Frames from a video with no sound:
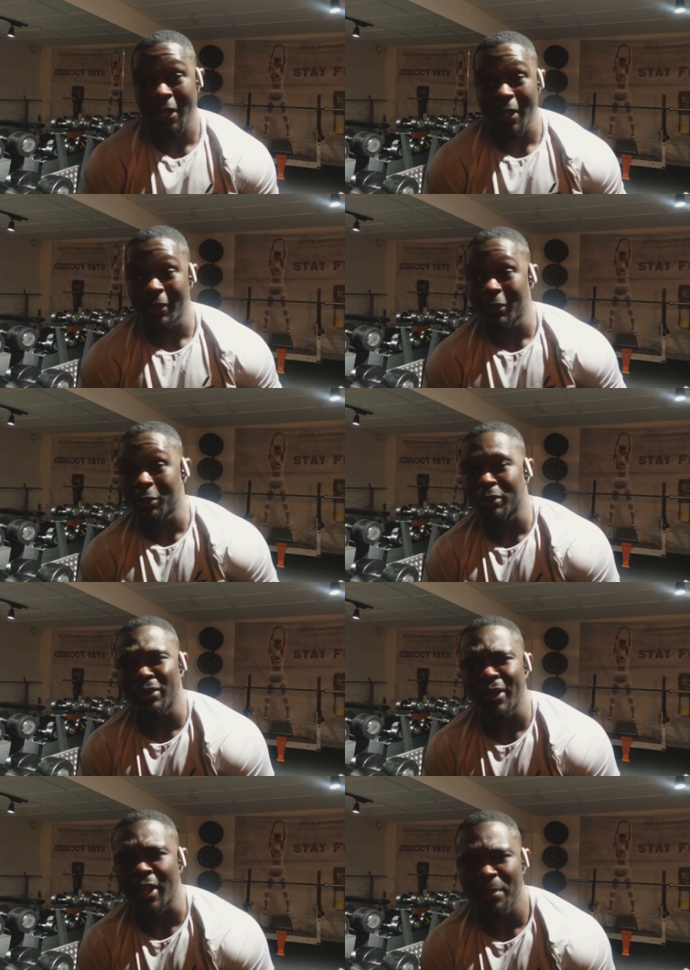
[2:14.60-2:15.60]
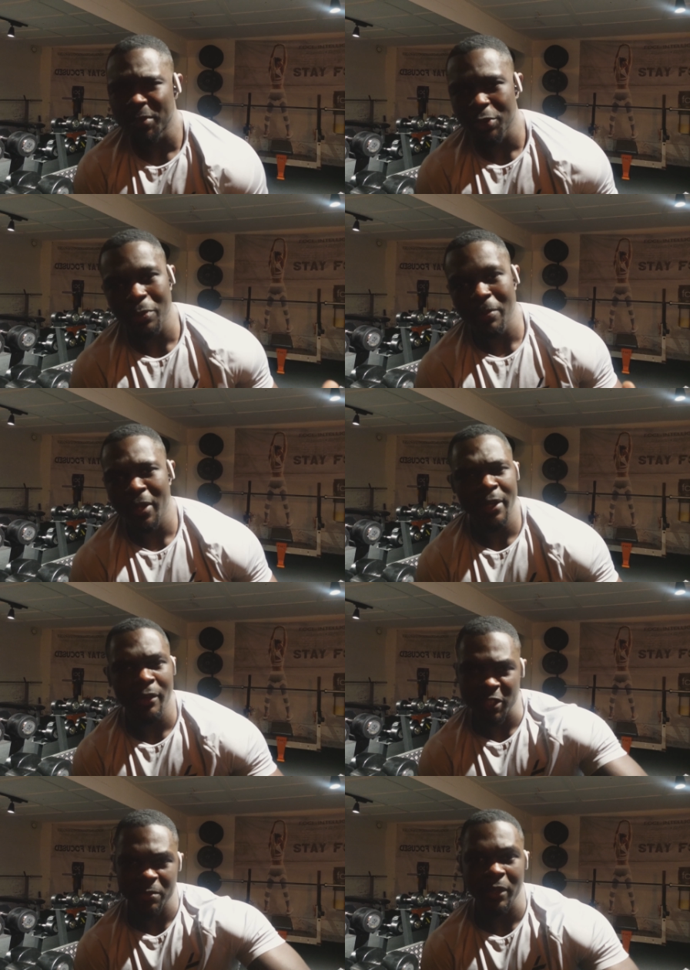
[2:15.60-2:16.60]
I had a little episode in my back.
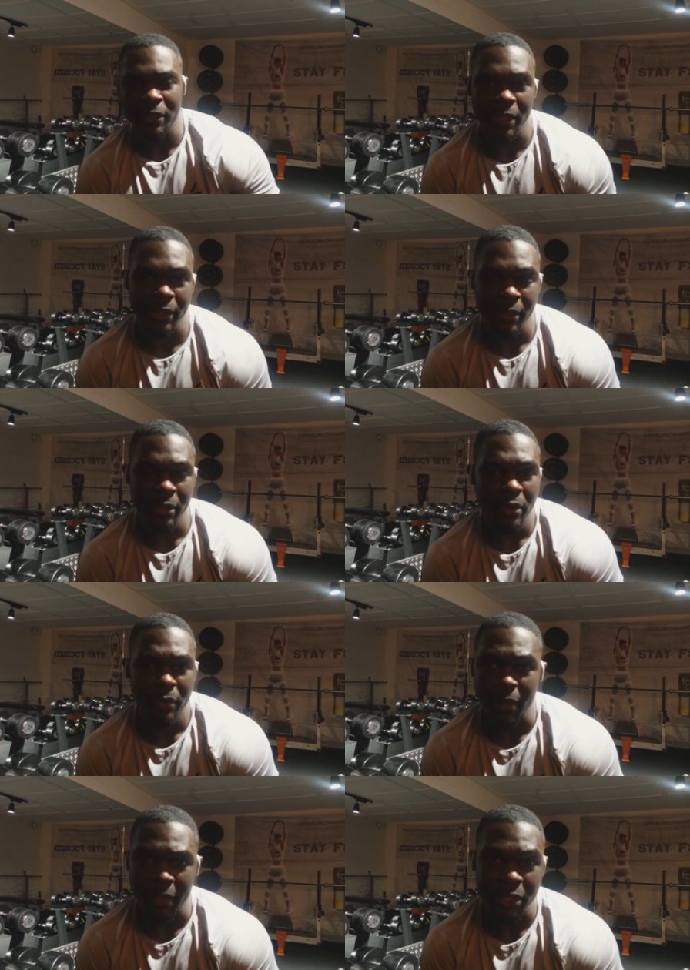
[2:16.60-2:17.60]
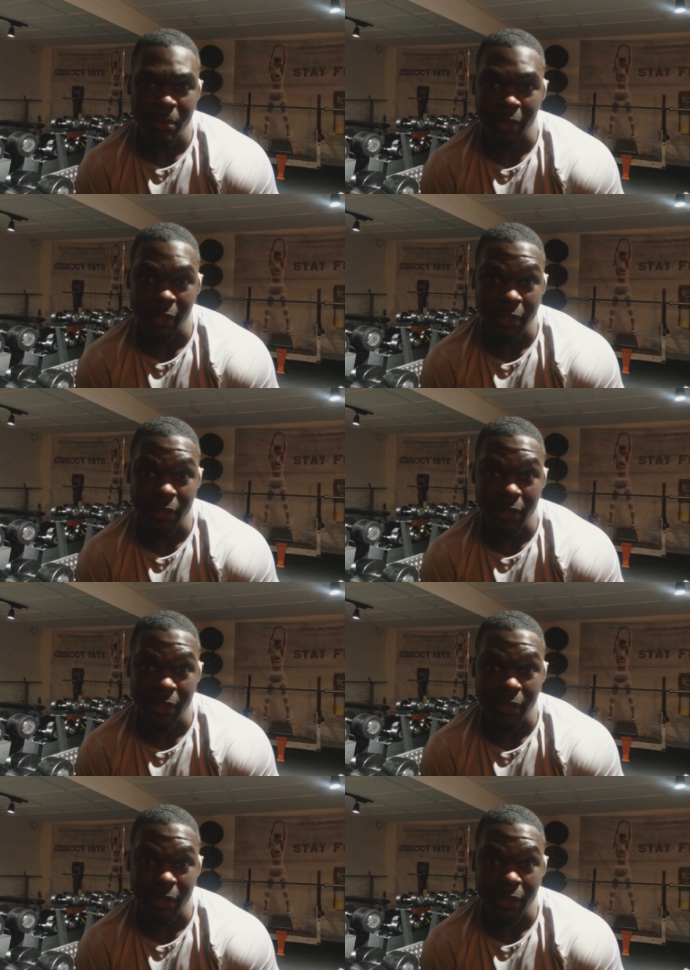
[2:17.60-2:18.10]
I'll explain that when I get to my leg